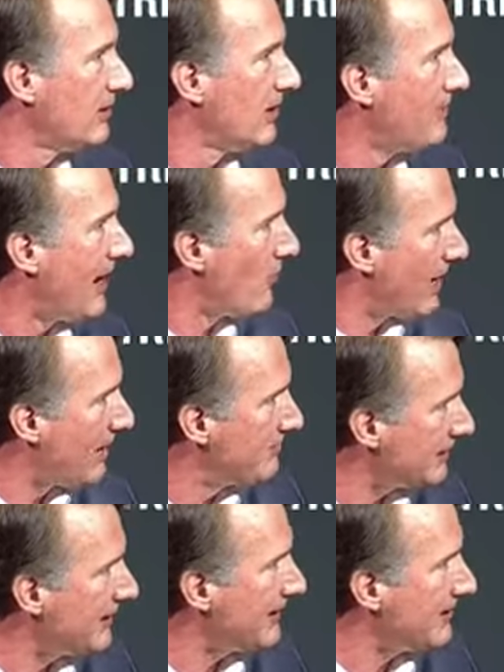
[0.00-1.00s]
about what I
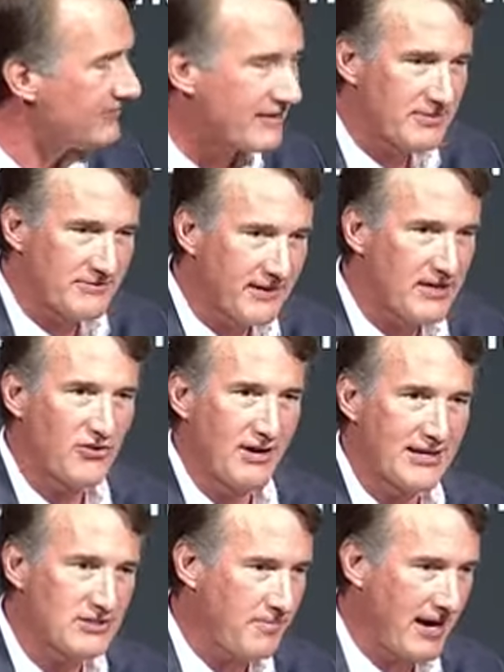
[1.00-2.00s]
believe. I've been very
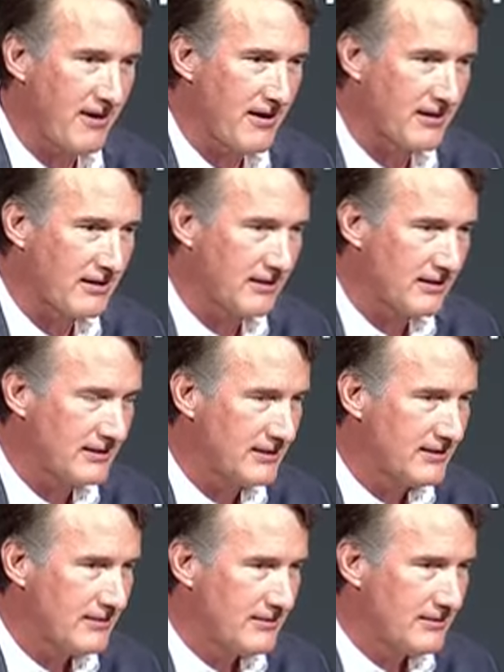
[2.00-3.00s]
transparent.
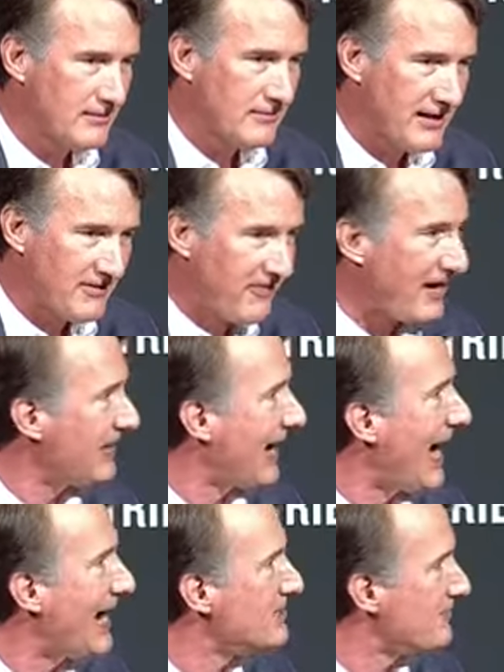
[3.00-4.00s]
My faith
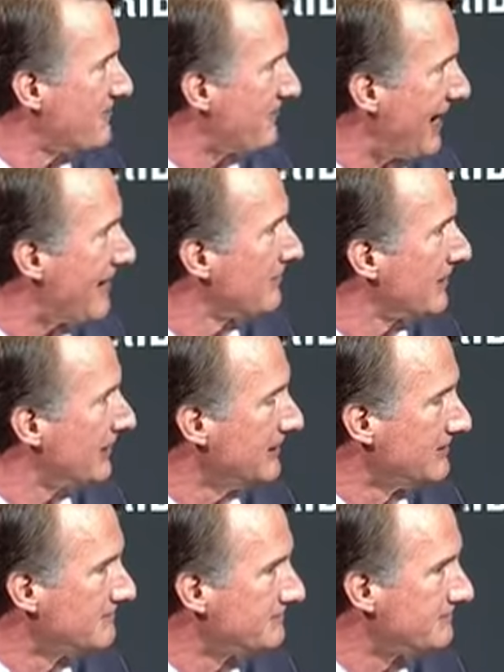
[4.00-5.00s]
guides my family.
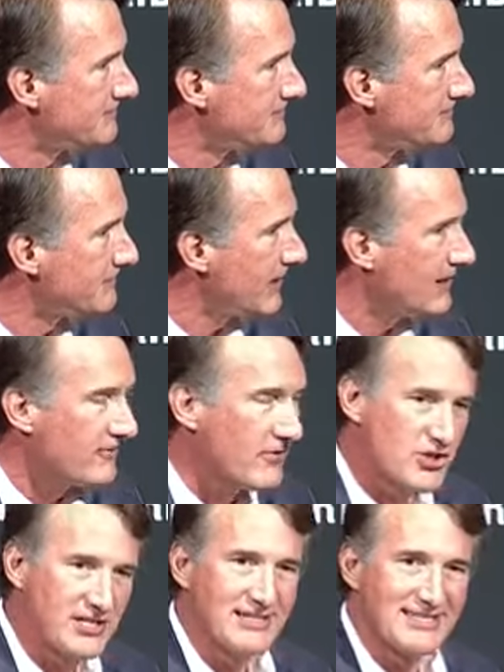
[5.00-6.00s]

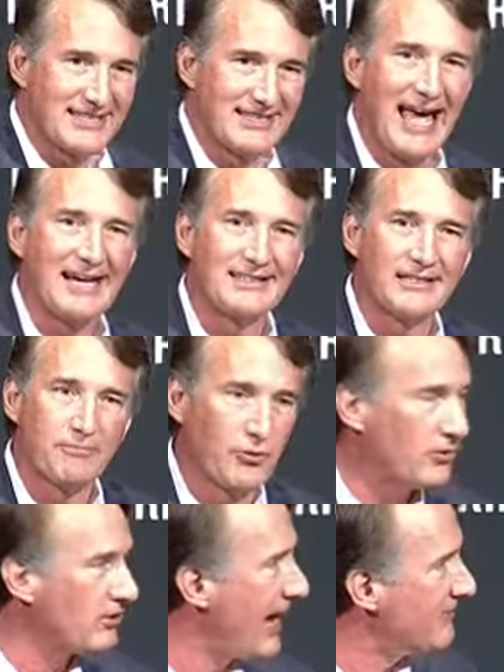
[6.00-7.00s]
Virginians elected a
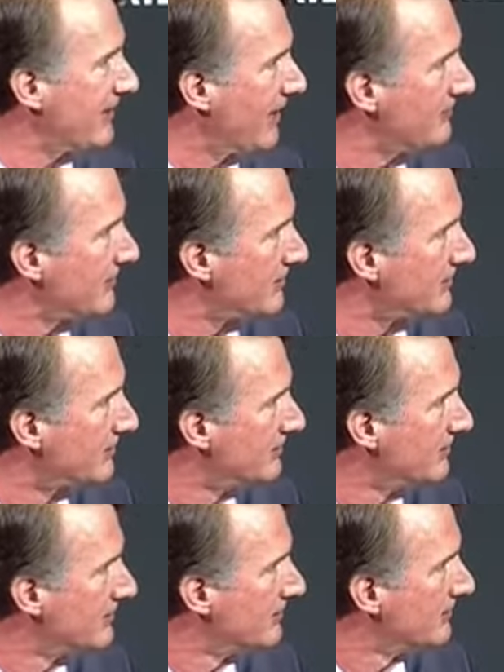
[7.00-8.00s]
pro-life governor.
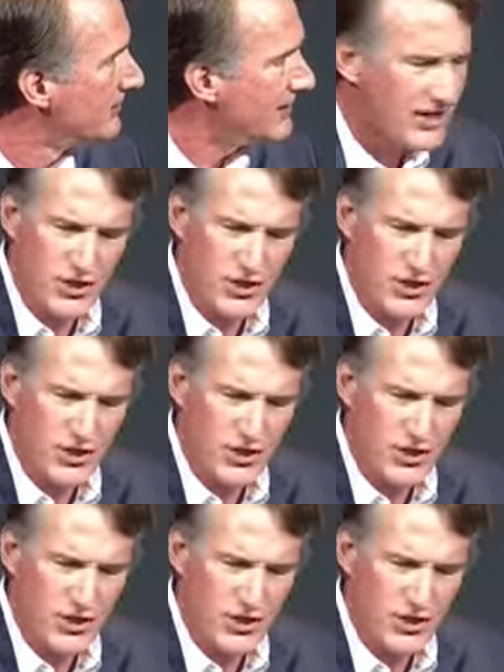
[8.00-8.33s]
I